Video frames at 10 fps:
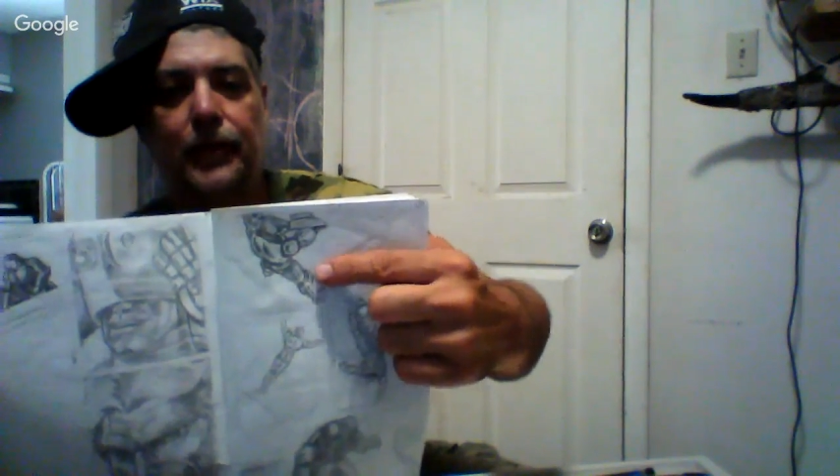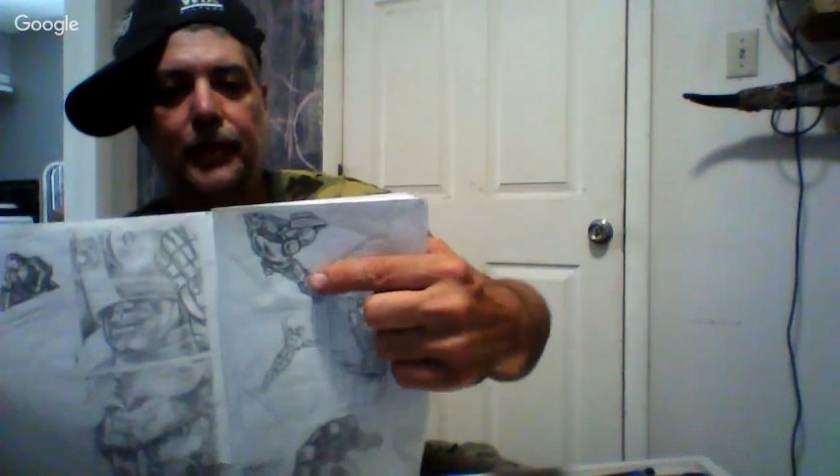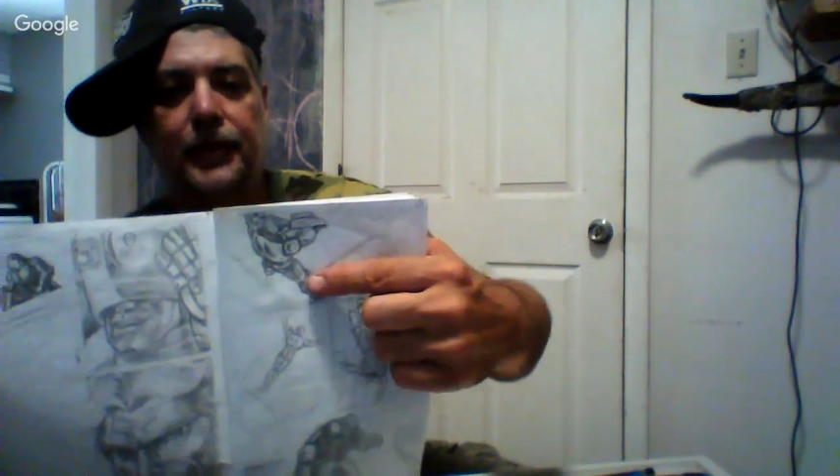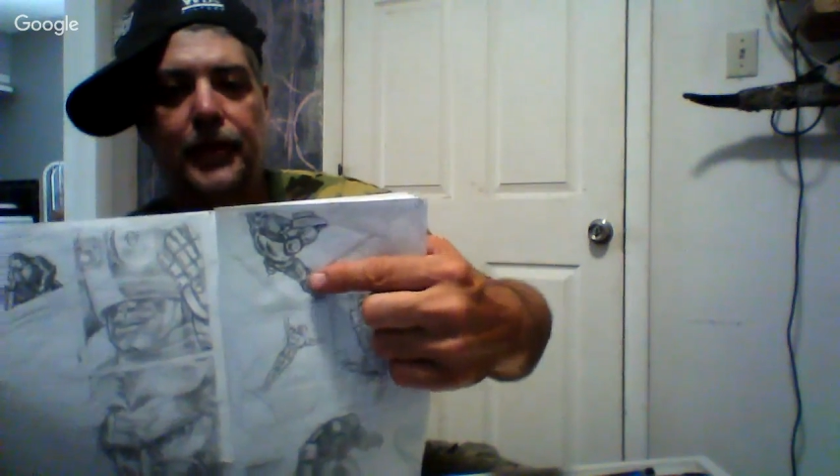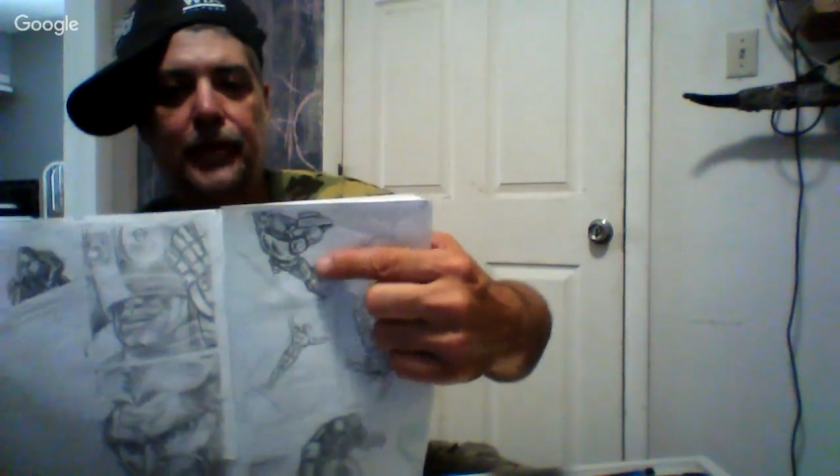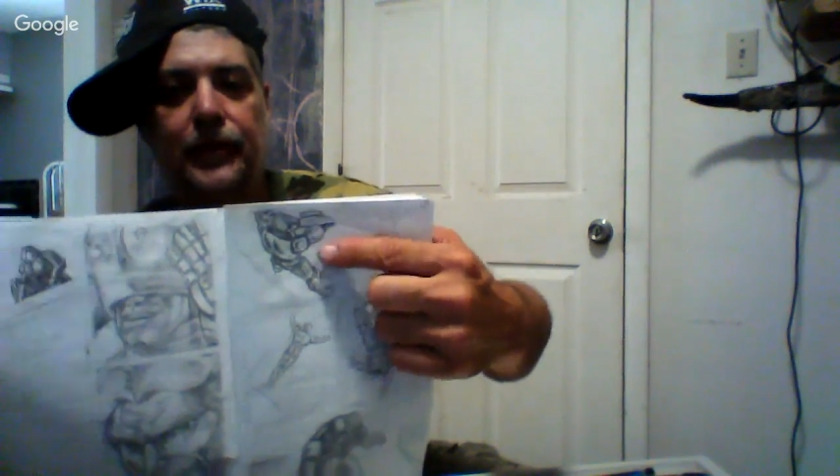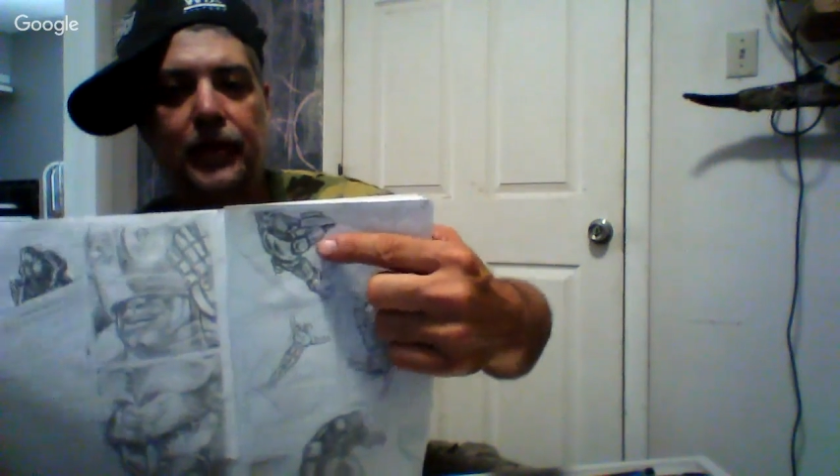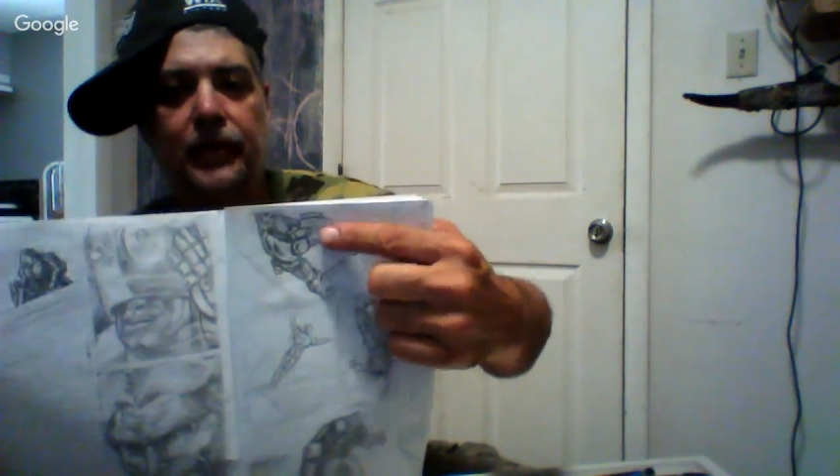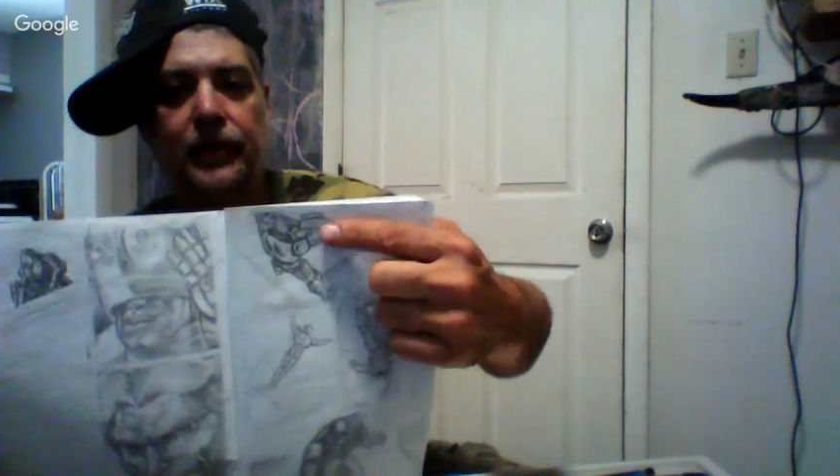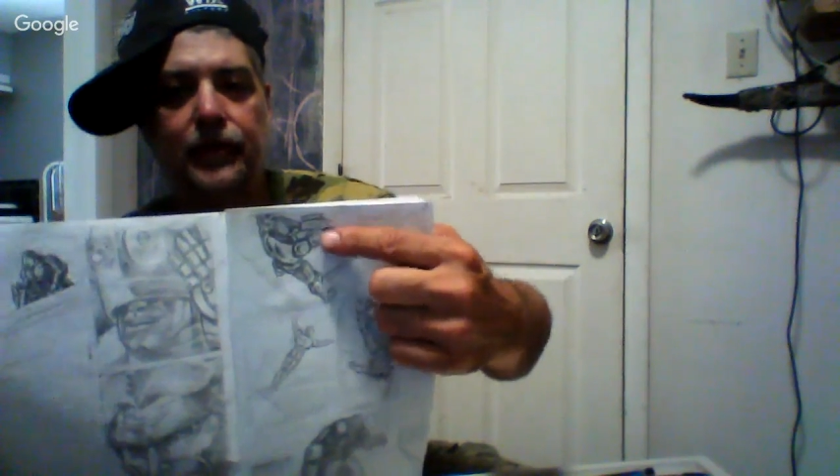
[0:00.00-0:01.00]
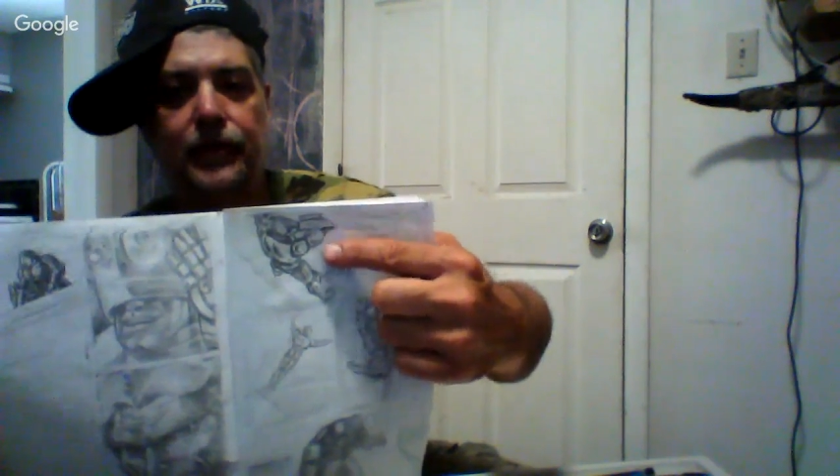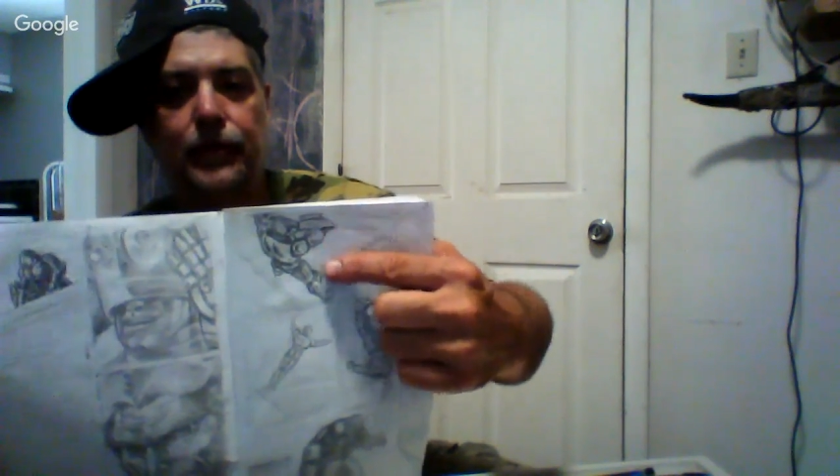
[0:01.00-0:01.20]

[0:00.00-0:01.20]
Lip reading: And he carries extra